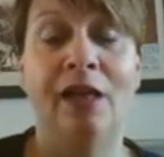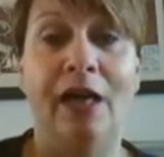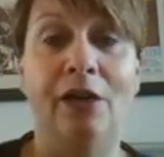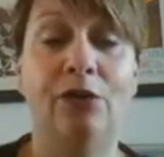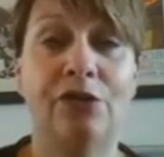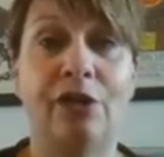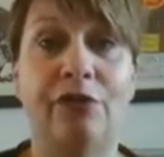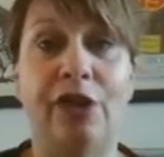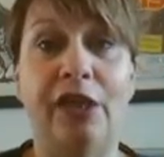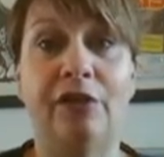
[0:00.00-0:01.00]
I also
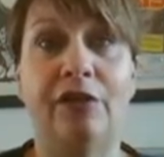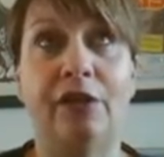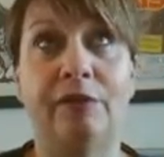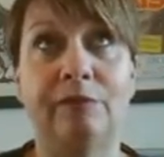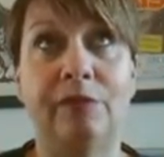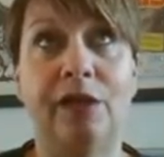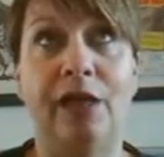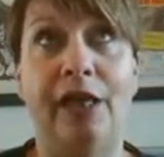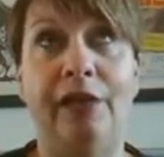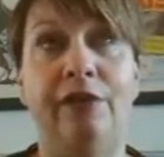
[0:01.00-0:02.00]
think that
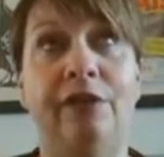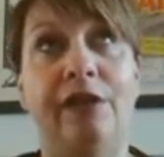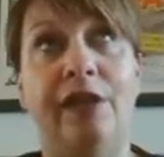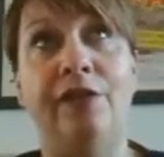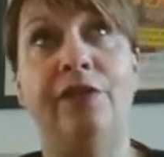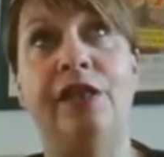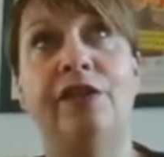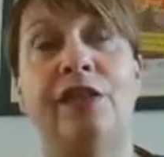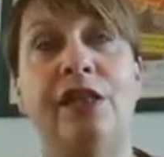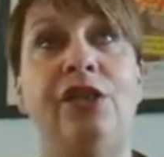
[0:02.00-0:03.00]
in
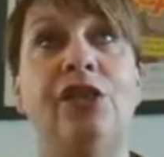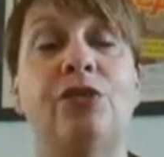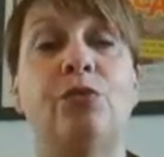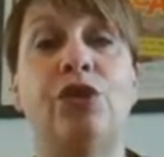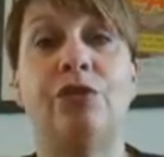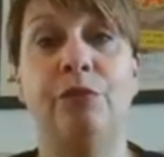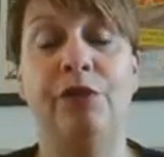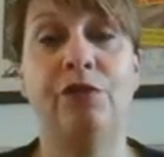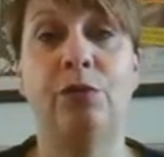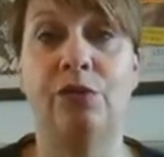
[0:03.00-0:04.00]
these teen years, we should
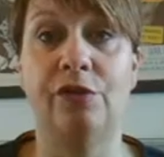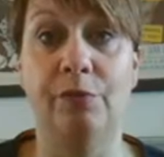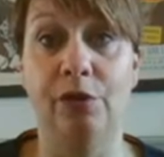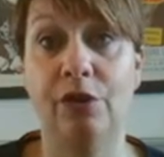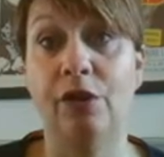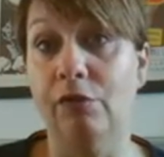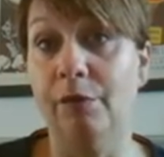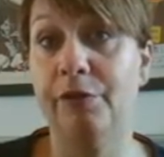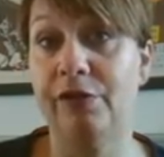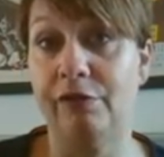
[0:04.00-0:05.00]
move towards a more
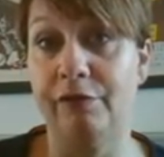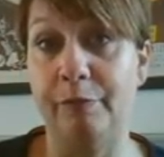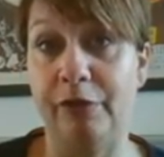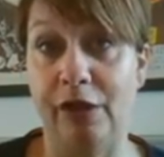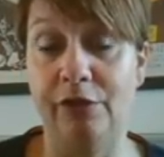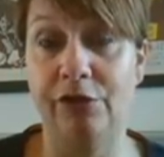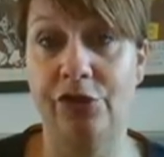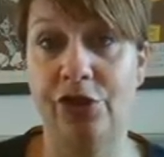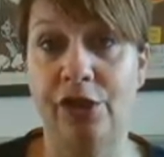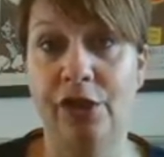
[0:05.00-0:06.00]
cooperative
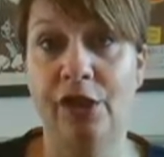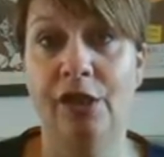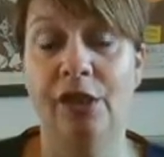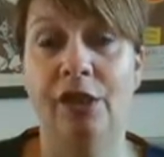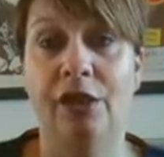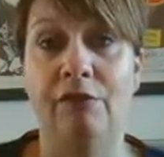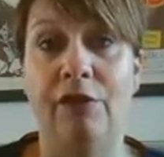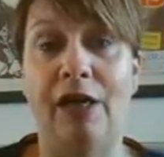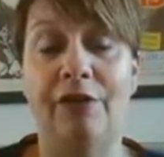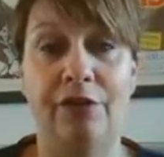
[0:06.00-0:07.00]
approach
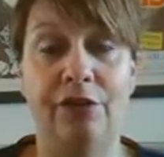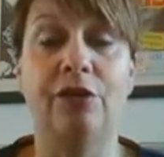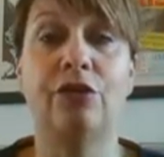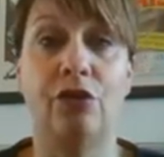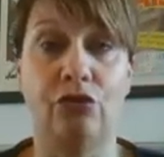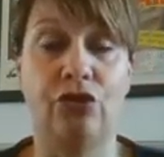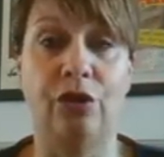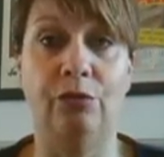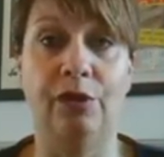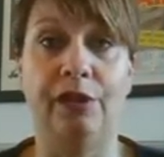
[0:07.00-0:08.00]
rather than
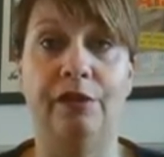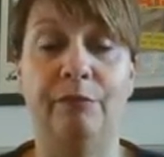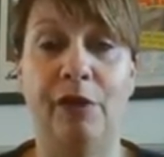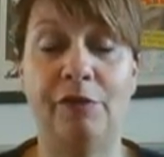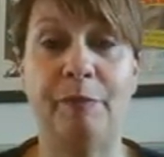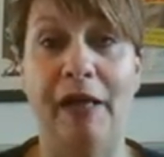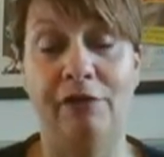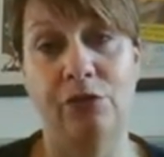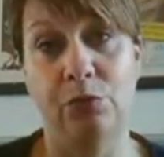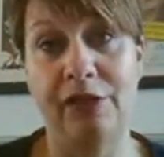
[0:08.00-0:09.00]
controlling. Most
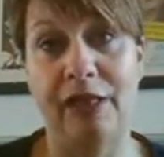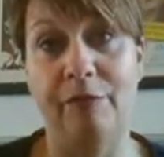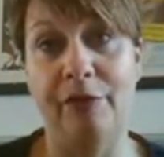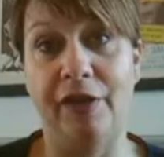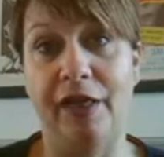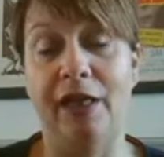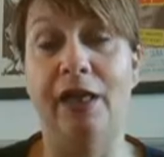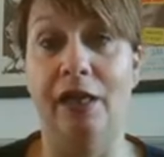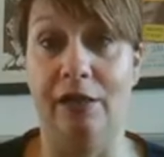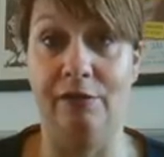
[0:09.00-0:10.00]
parents will tell me they
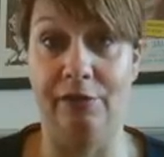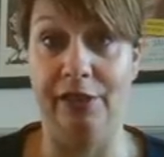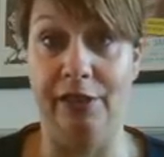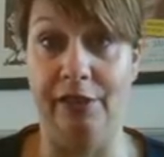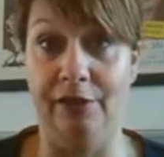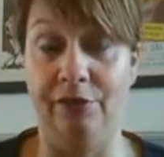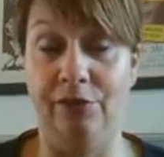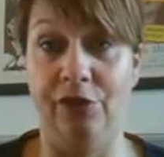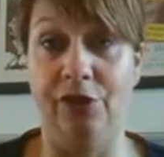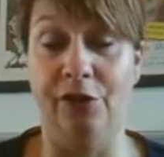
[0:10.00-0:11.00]
are, you
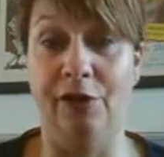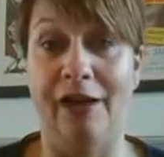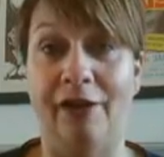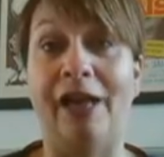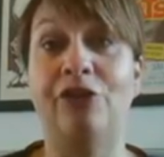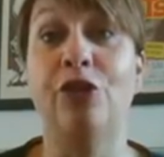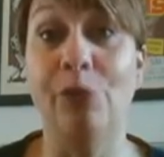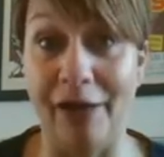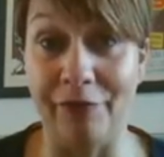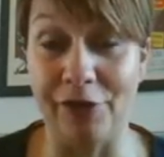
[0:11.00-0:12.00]
know,
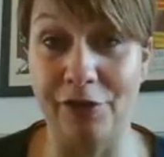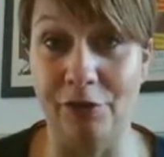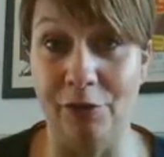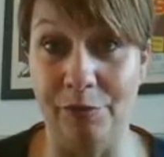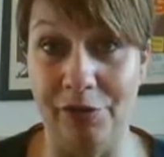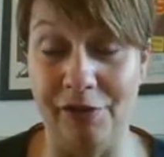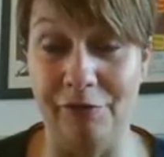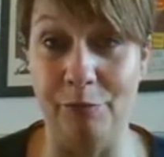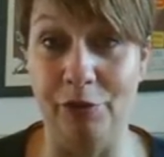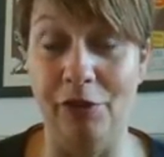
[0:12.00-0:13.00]
do have this
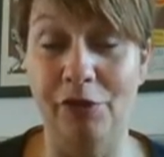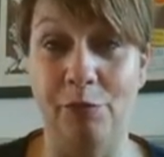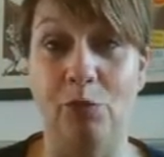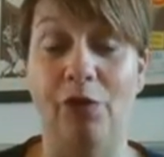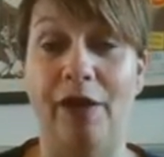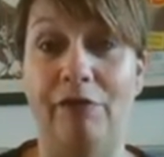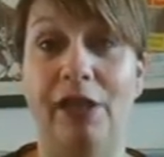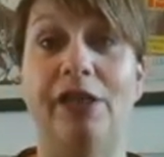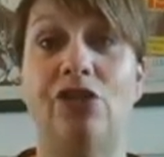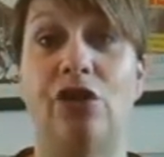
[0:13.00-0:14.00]
cooperative approach, but what they're
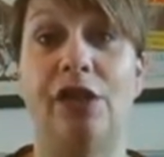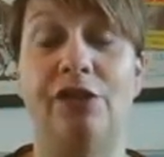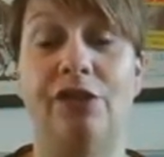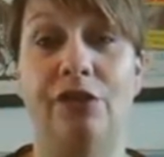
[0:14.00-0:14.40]
really trying to